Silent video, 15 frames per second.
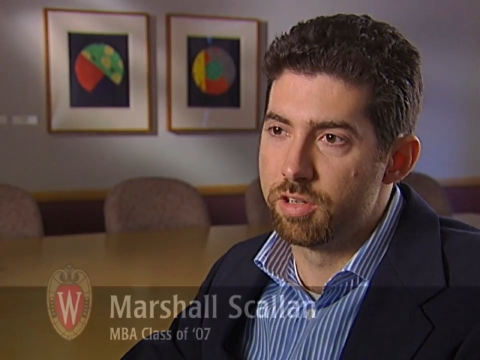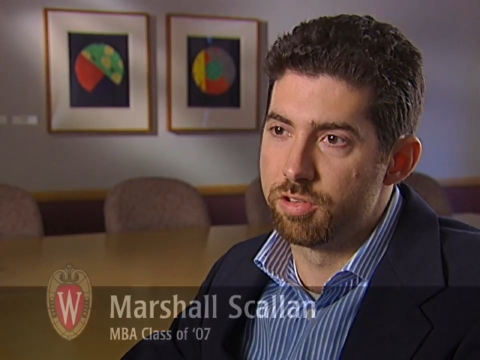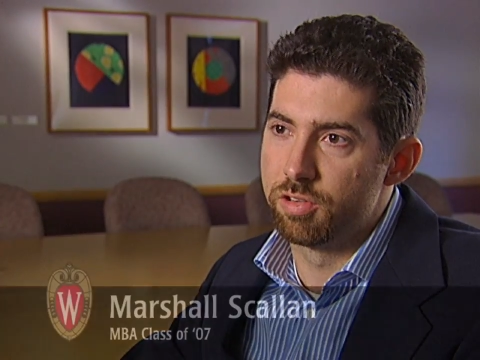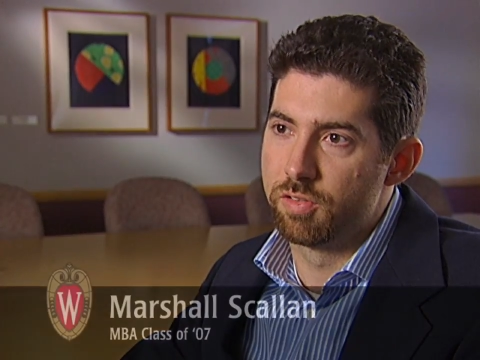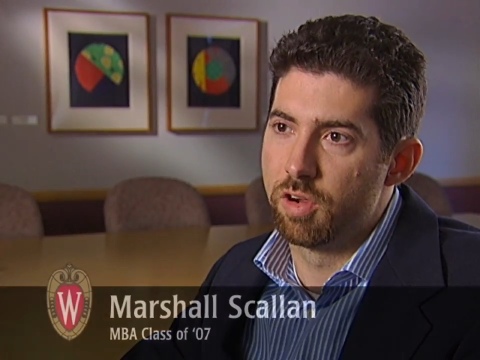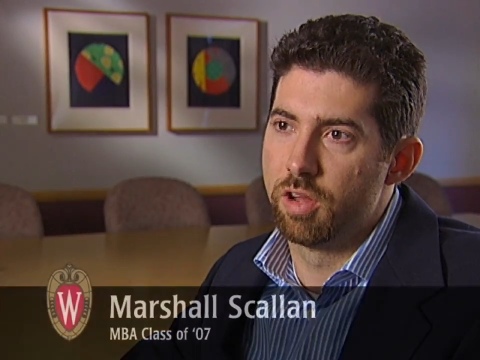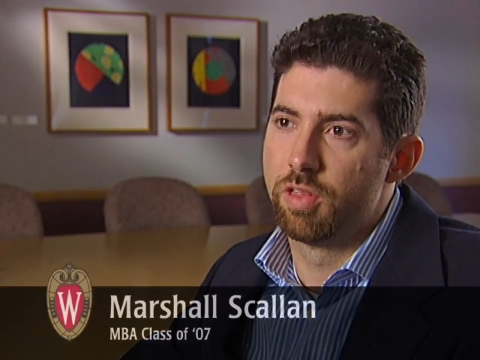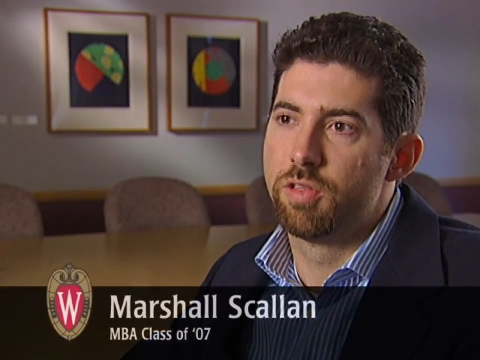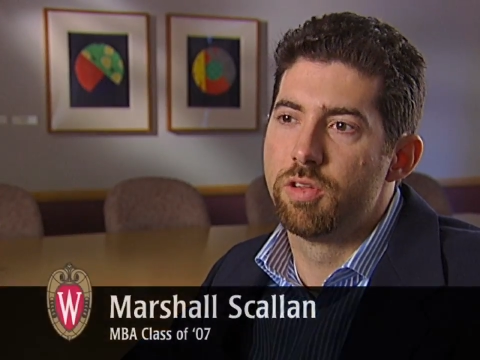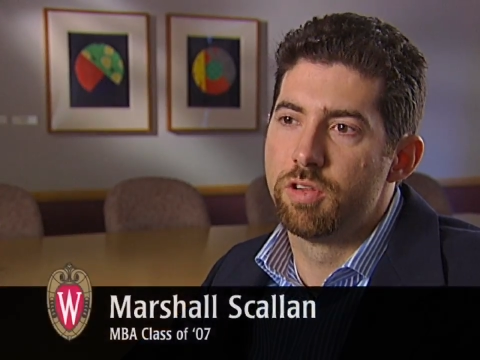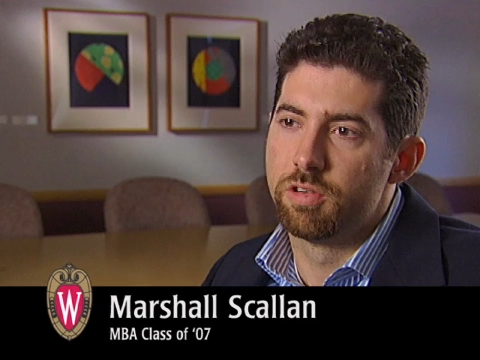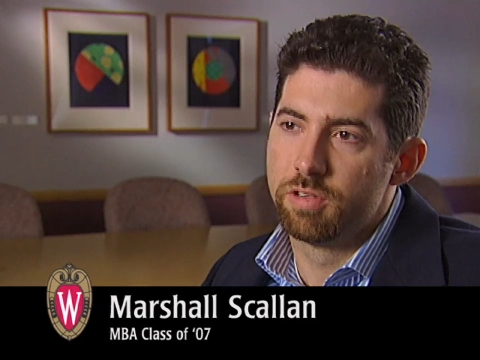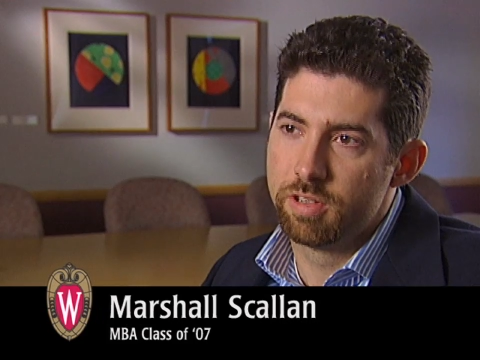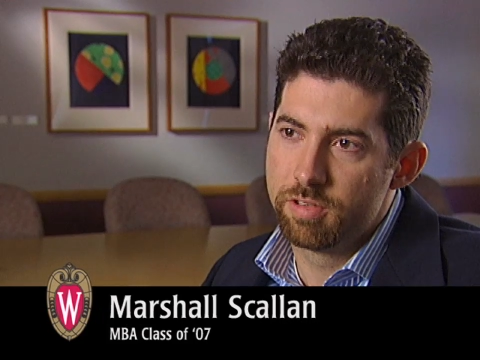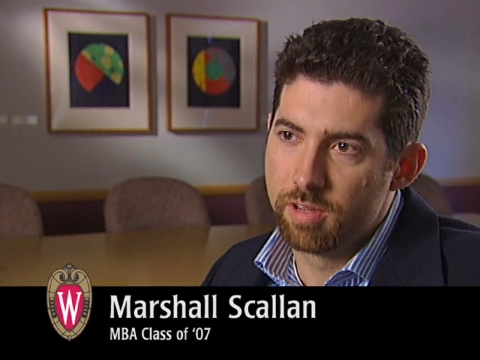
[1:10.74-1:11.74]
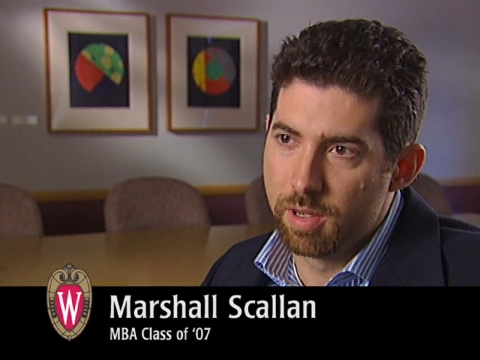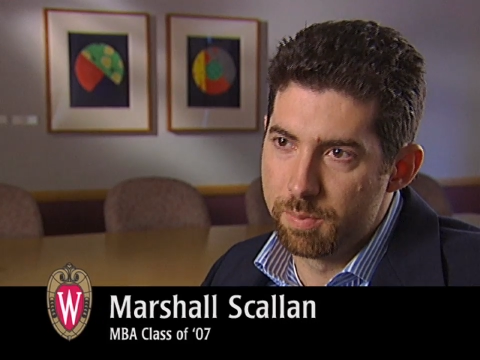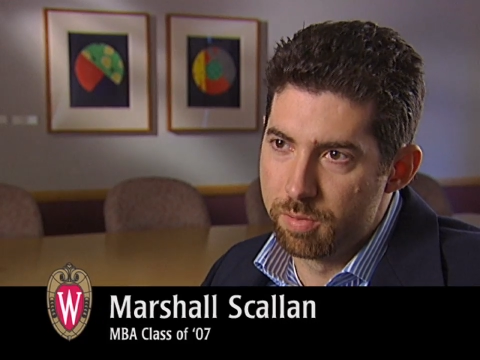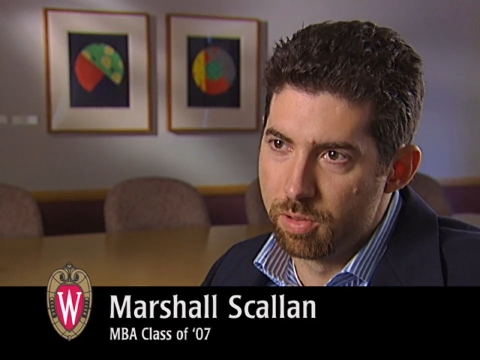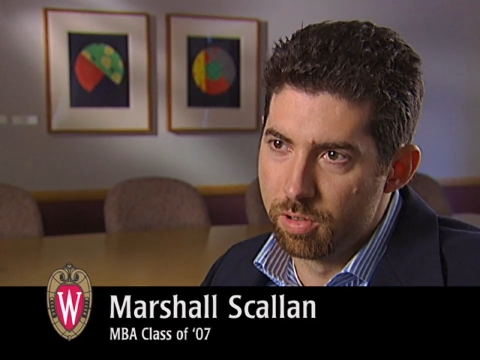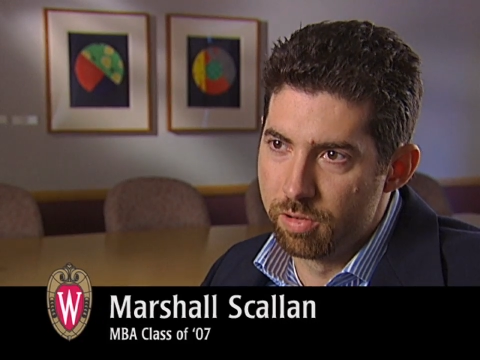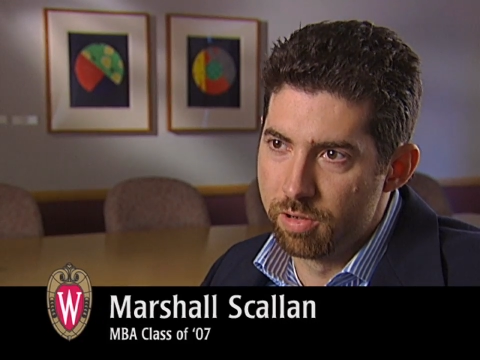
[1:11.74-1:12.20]
years who've gone through the
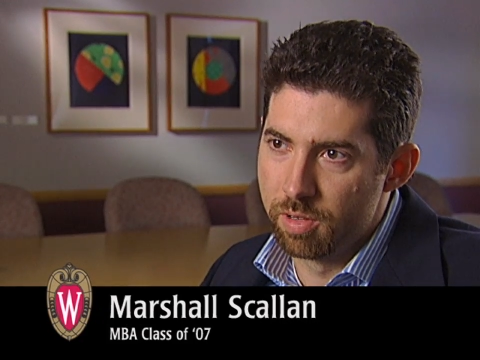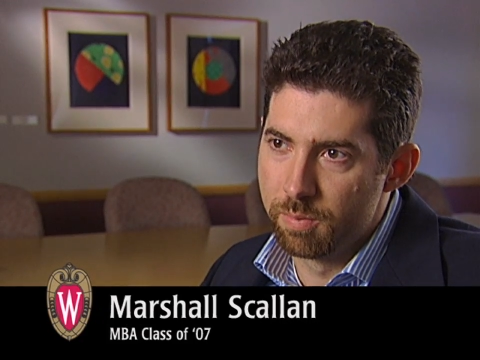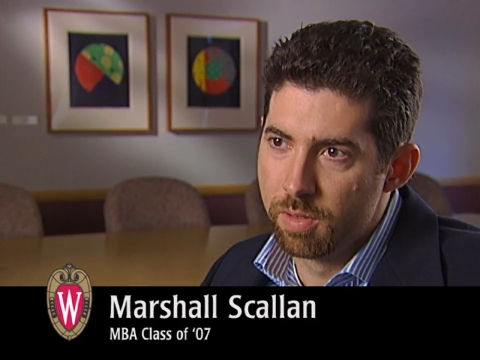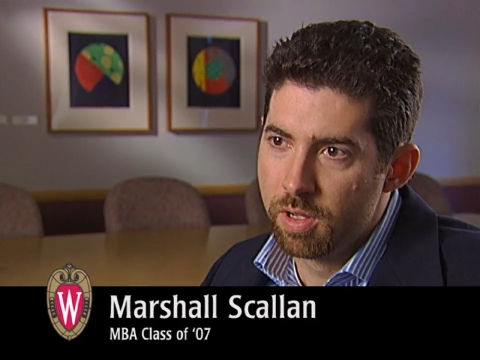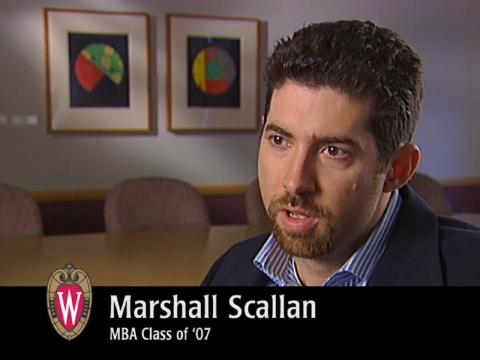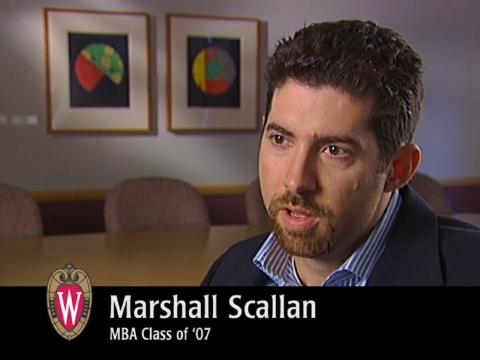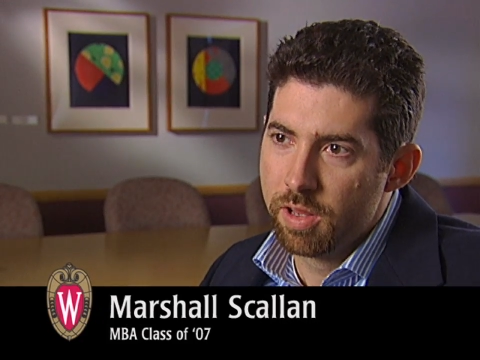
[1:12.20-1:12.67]
reset program,